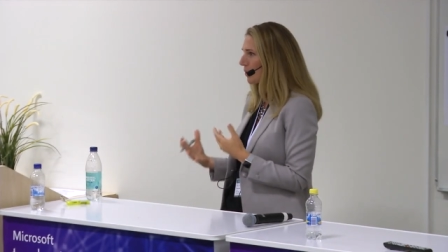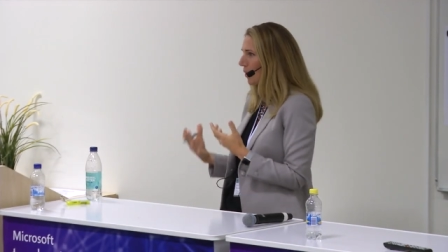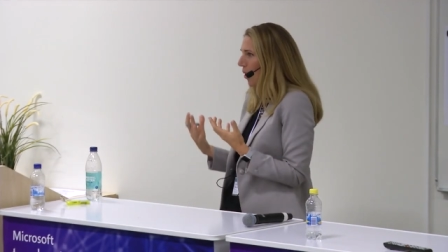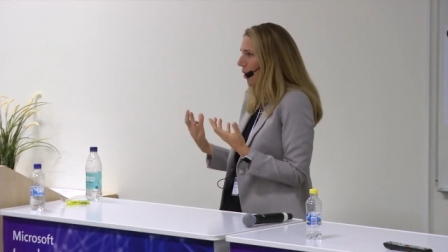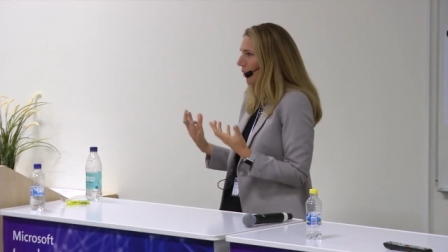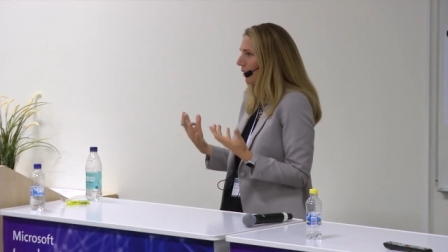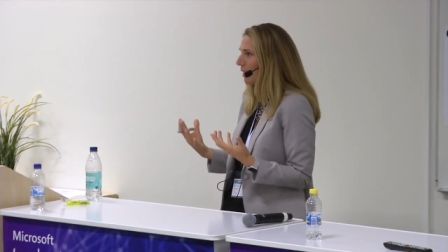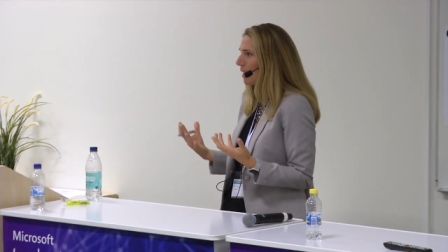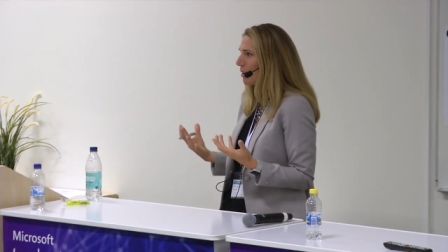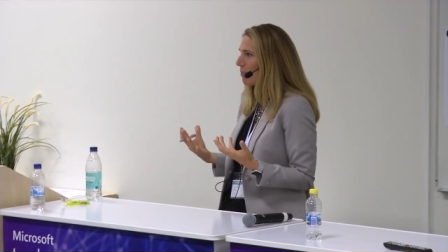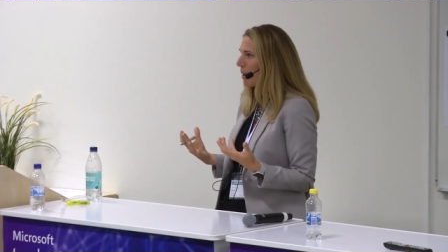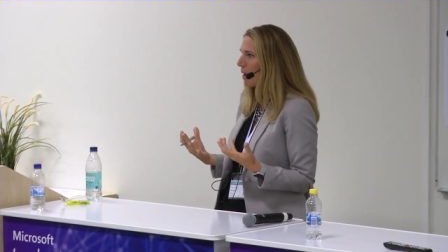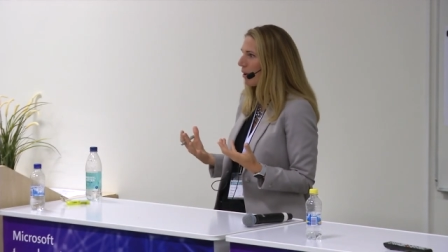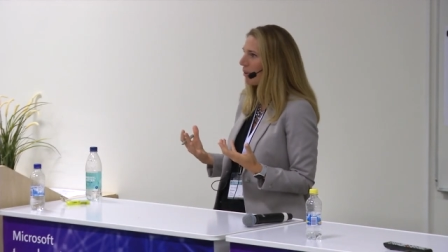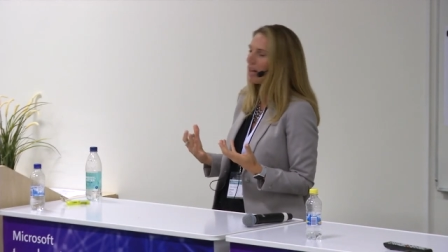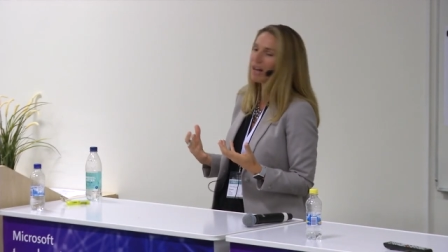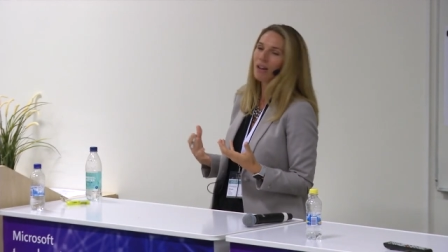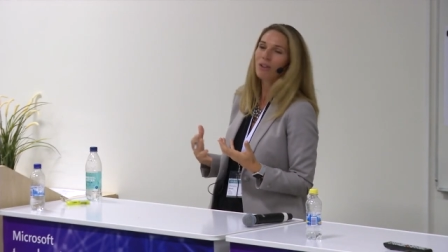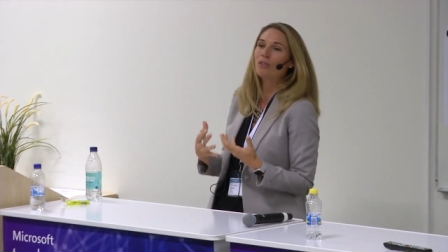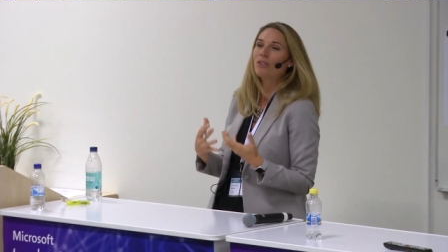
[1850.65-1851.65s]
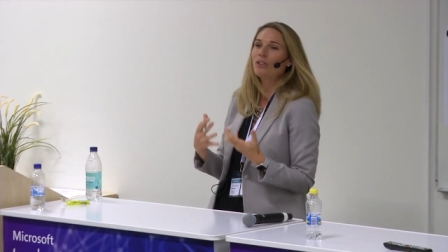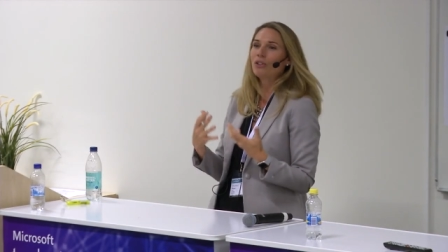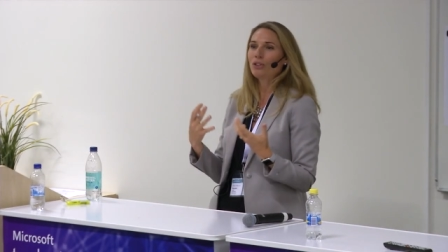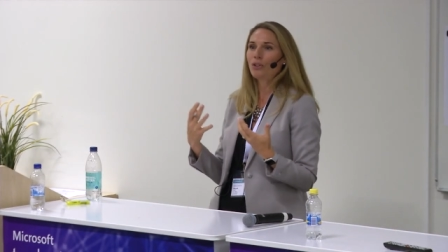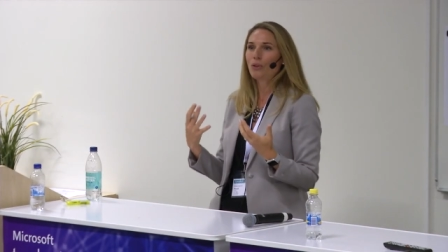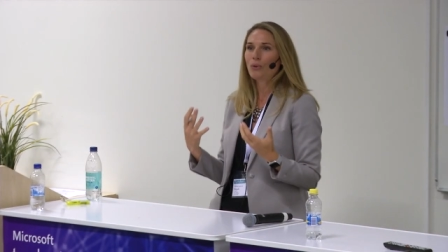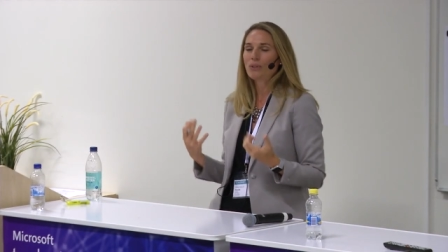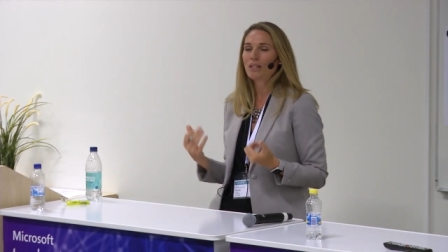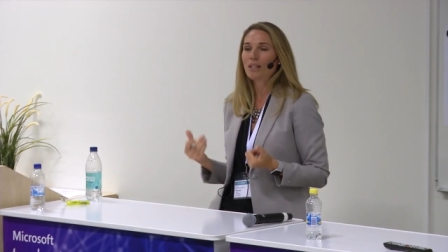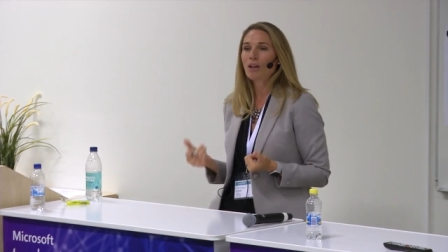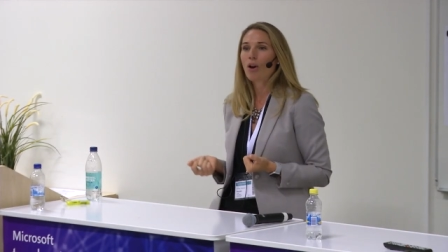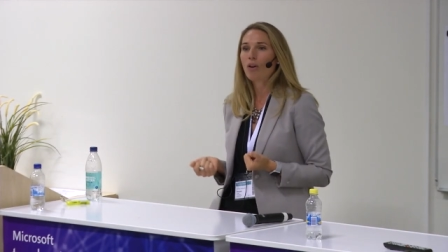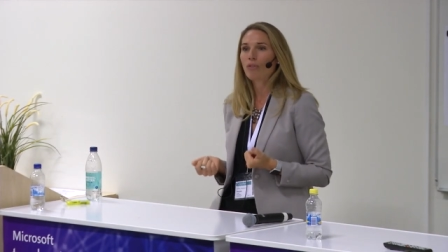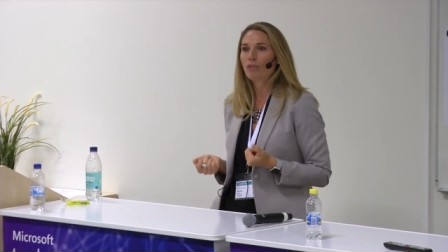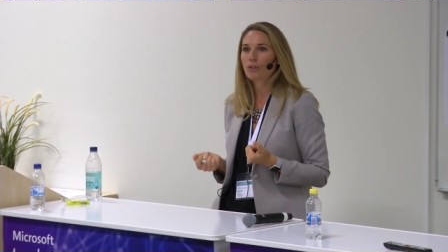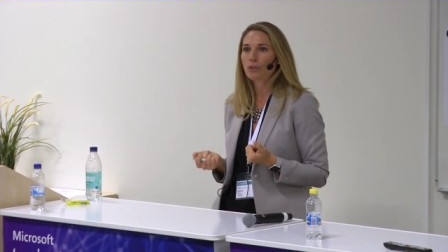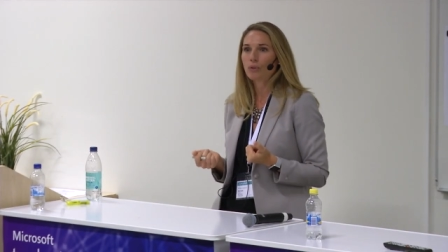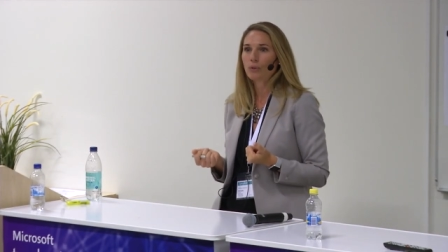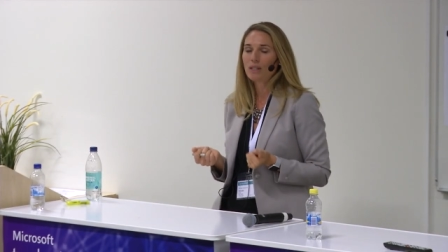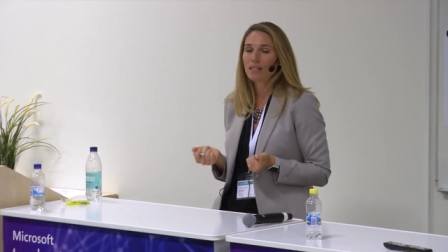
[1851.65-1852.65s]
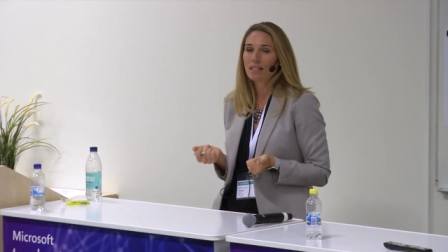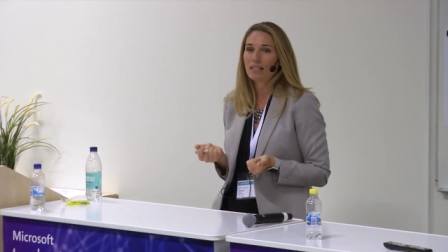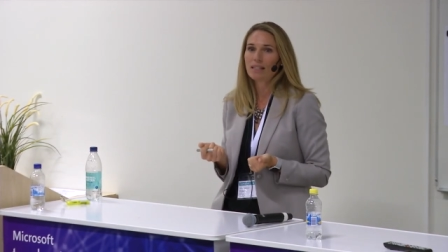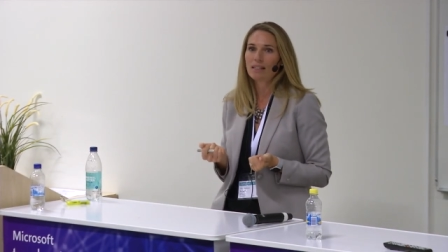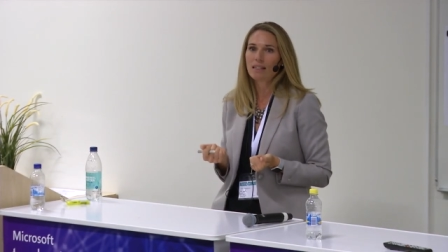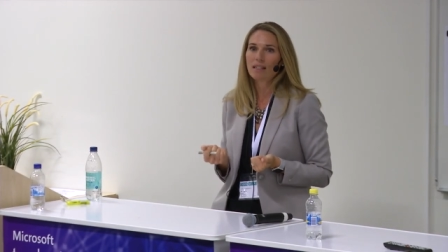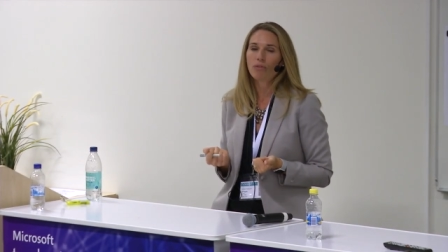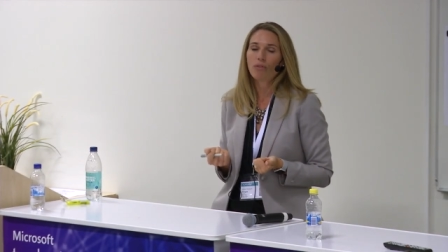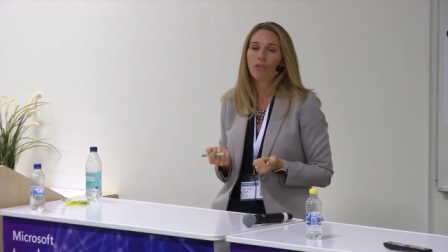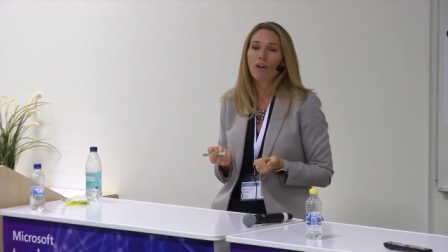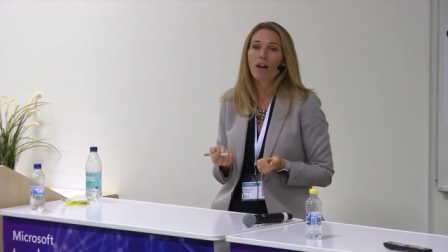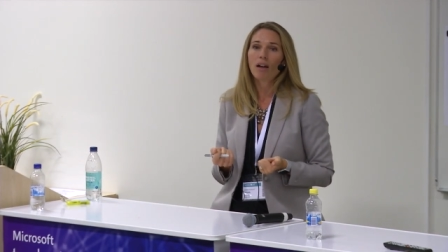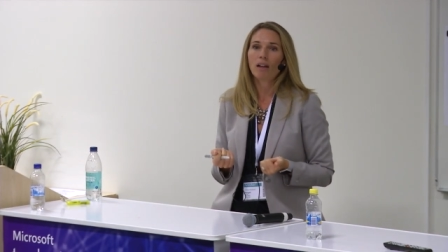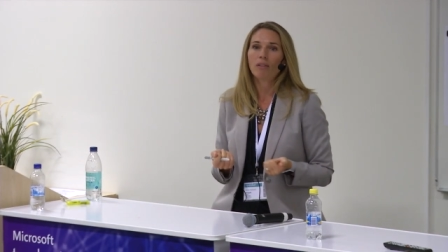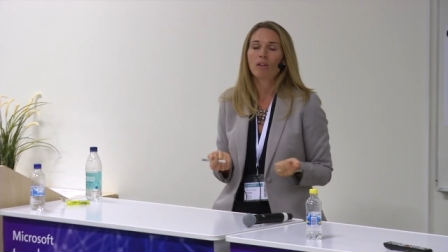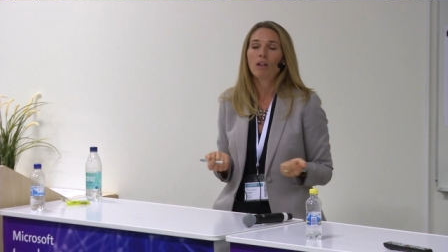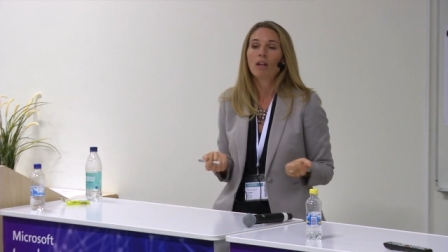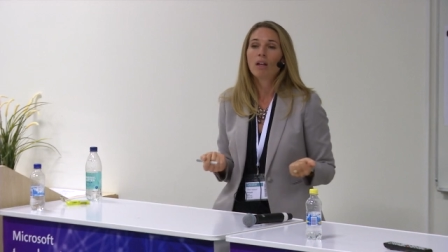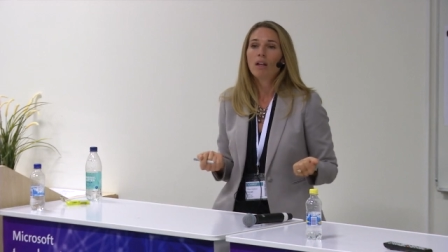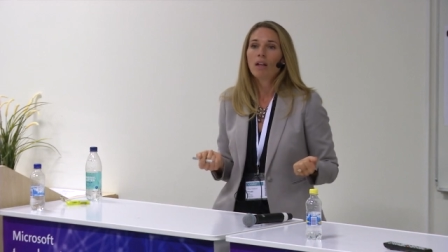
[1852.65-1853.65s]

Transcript: talking about how they're using Office 365.